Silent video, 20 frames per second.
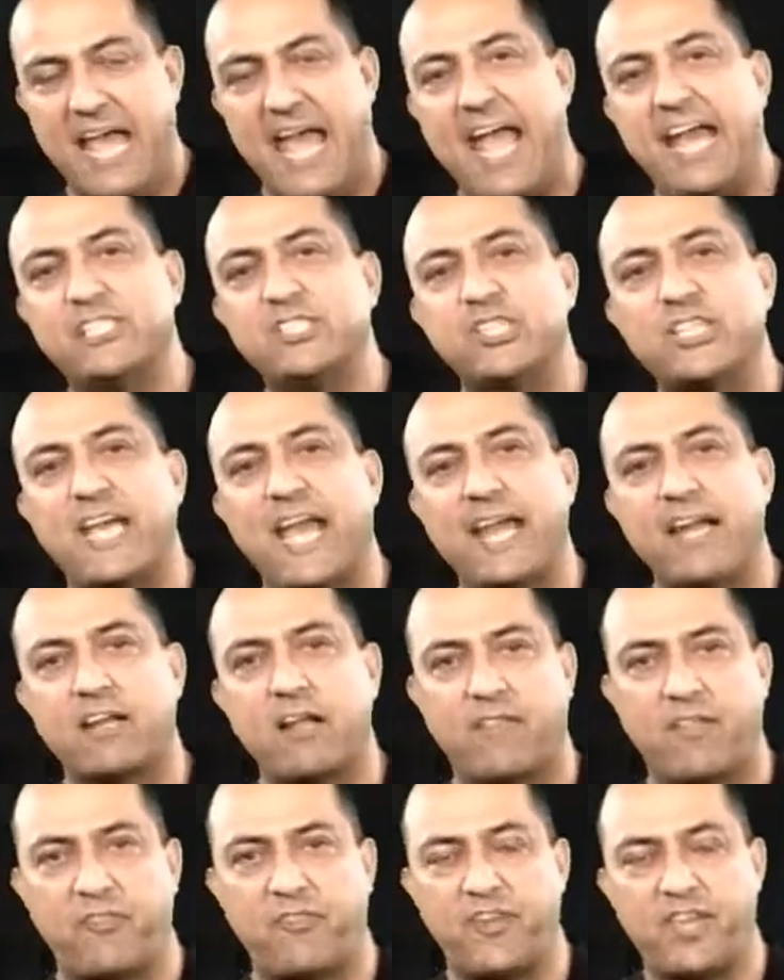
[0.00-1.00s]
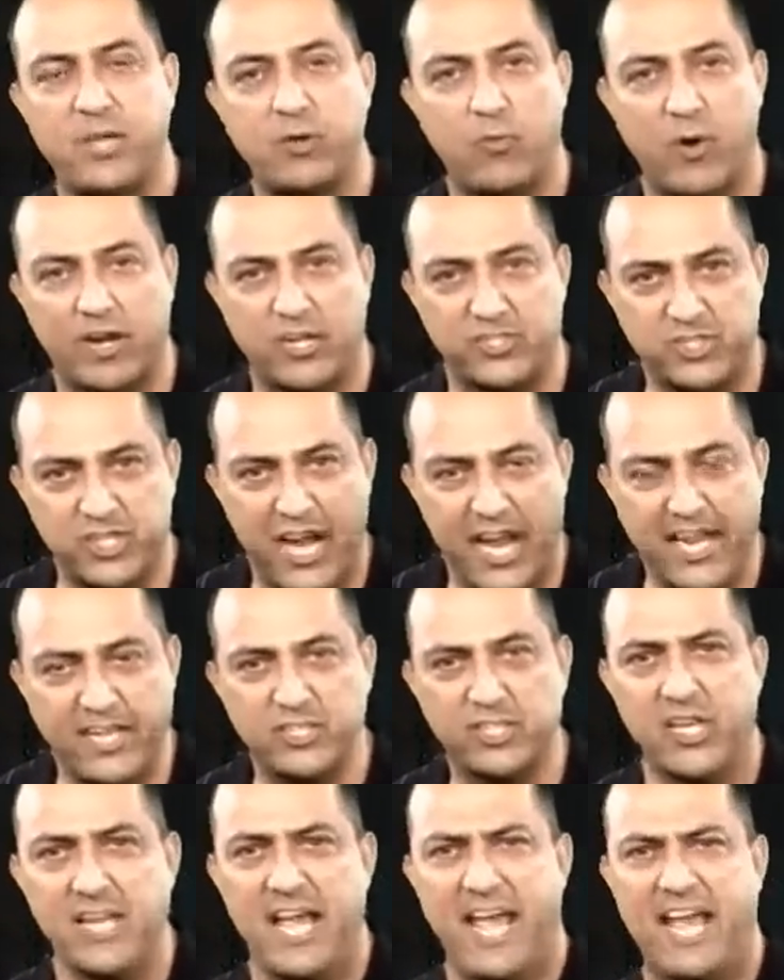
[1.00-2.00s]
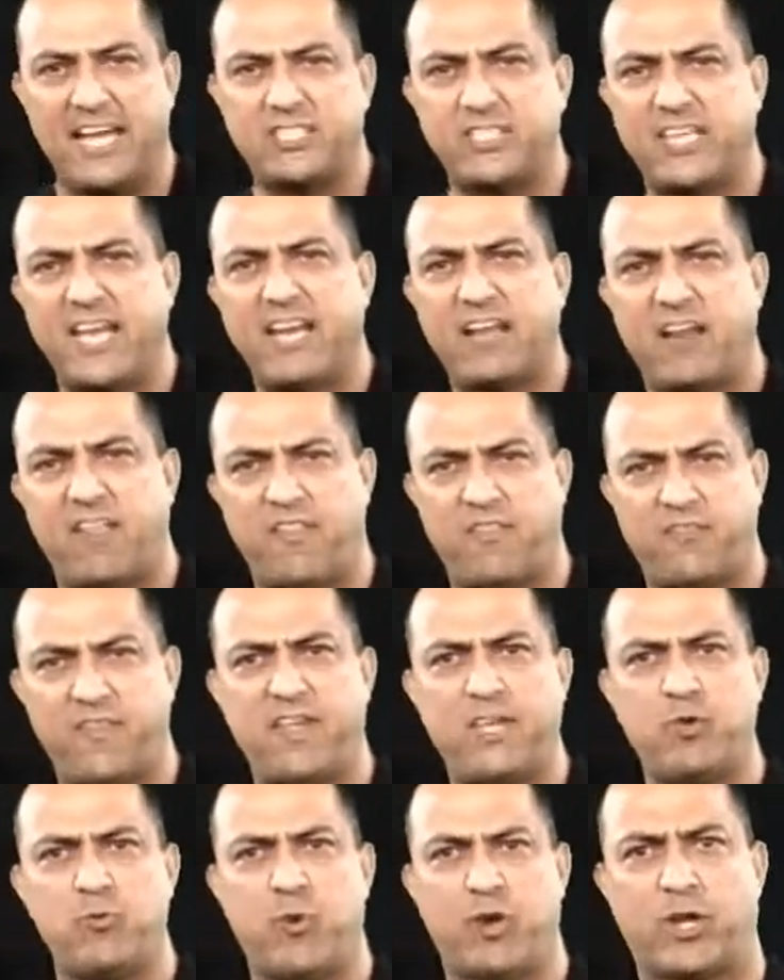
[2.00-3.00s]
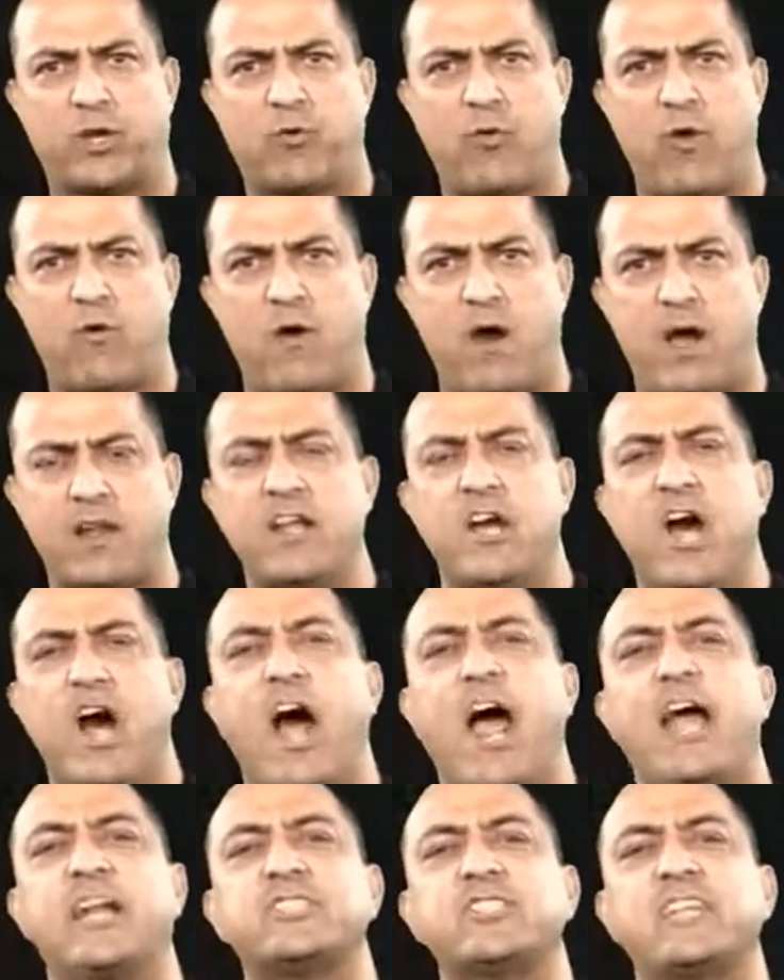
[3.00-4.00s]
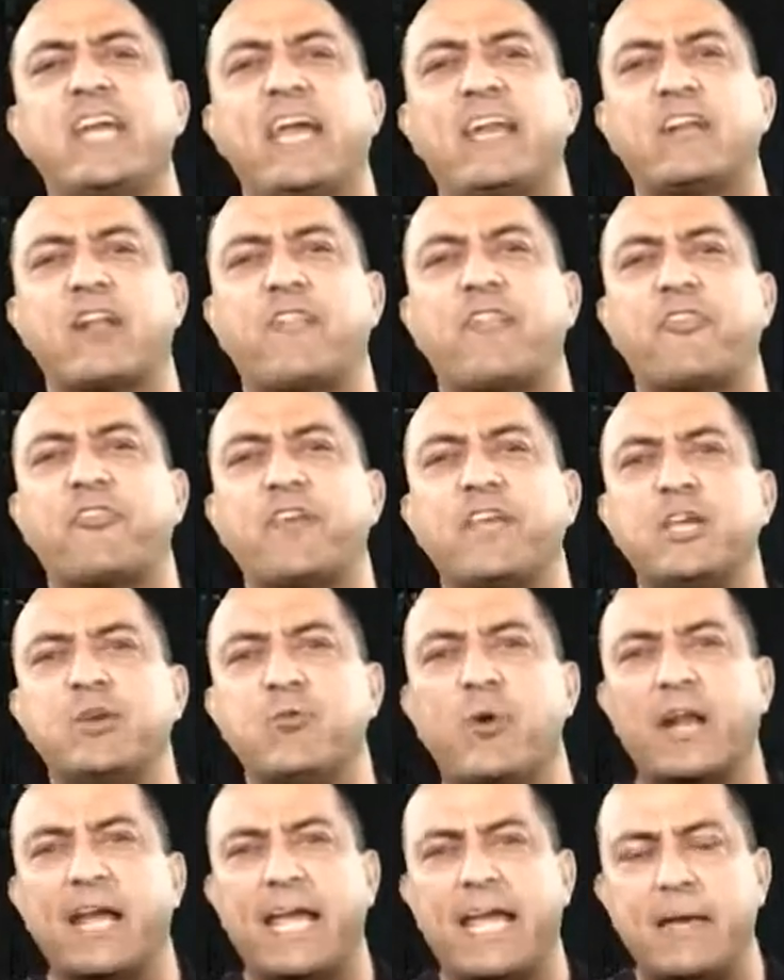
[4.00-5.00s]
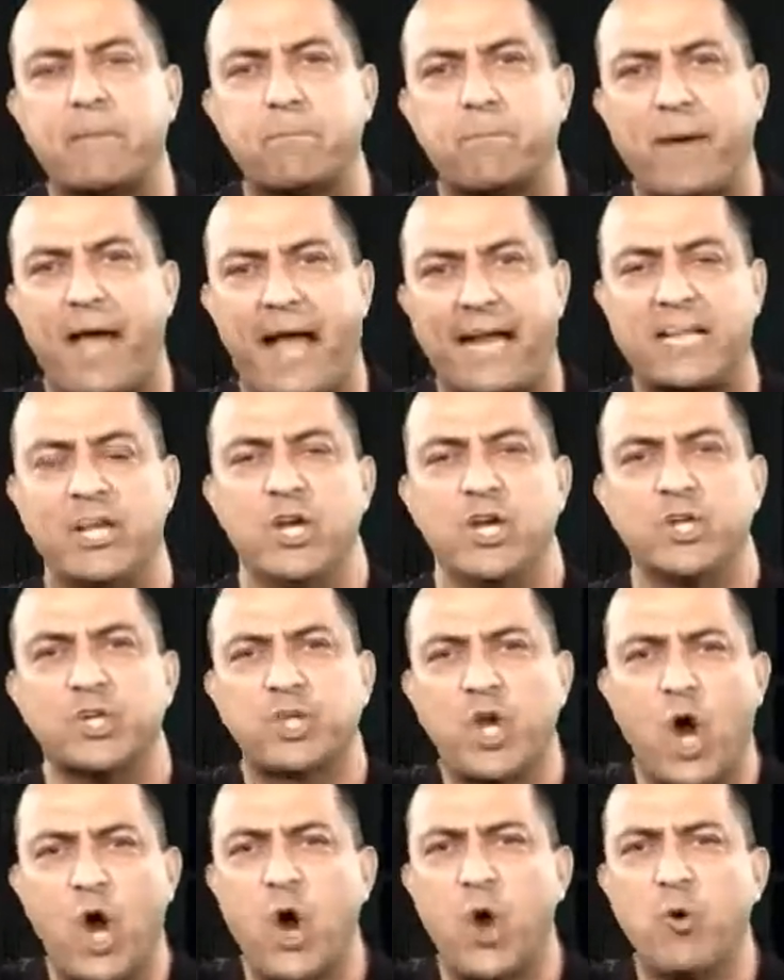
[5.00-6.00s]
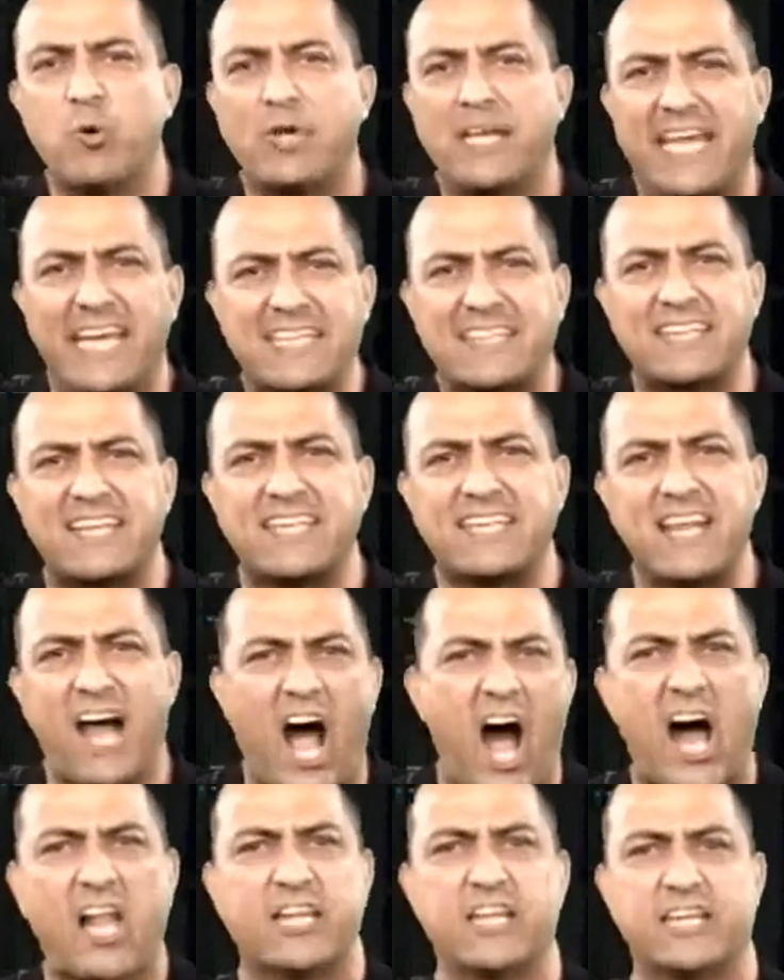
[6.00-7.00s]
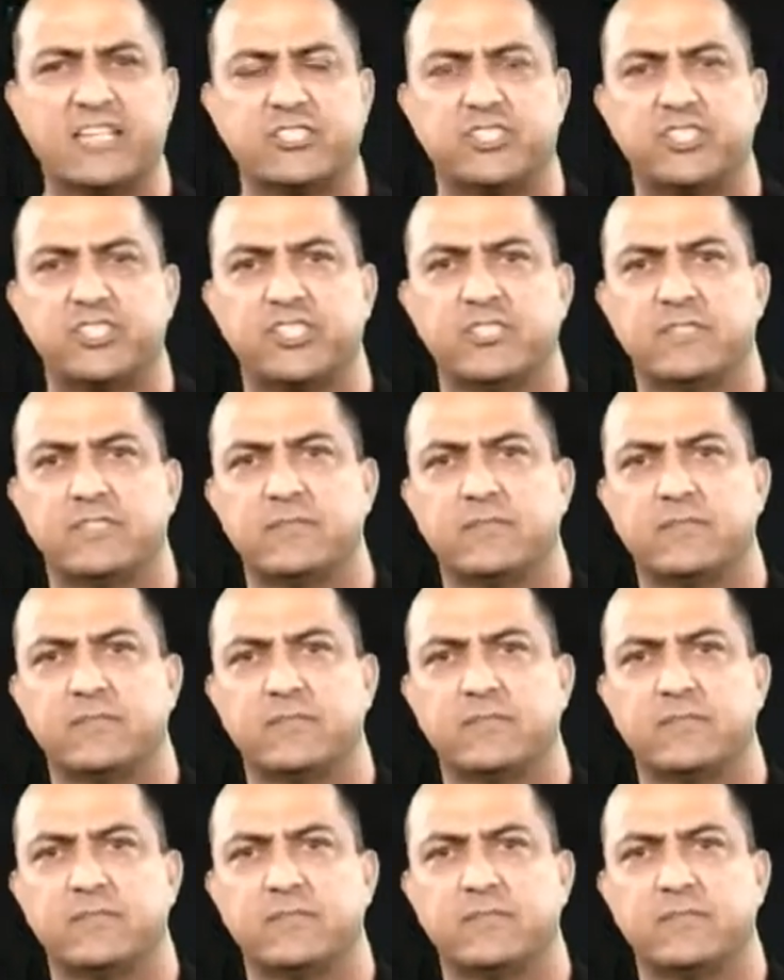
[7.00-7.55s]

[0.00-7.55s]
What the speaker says: Educated on the thing you want to change, educated on the thing you to grow on, educated on the thing you want to impact. Go get the knowledge.